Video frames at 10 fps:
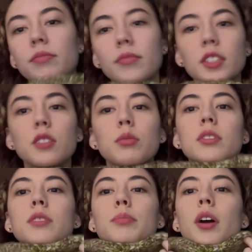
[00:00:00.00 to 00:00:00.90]
This
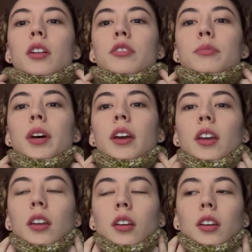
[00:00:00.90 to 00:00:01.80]
was part of
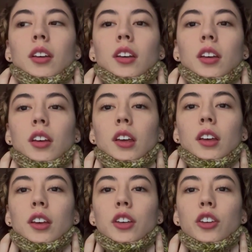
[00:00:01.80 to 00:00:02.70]
my
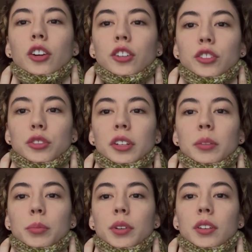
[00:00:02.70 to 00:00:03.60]
yarn
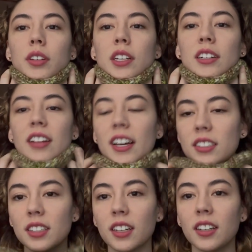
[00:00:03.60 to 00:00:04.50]
trip in
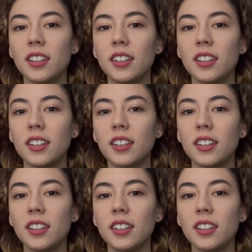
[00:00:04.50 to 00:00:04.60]
Alaska,